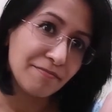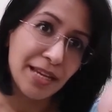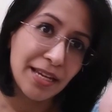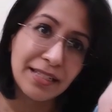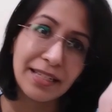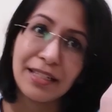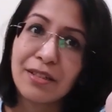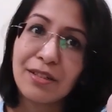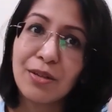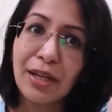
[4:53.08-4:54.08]
Pay attention.
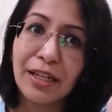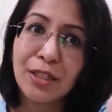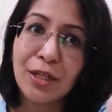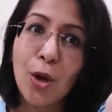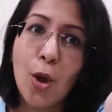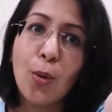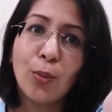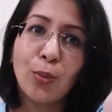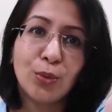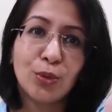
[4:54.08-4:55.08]
Look at it
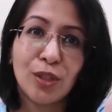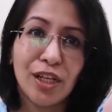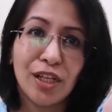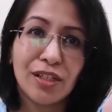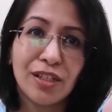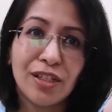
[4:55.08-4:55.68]
closely.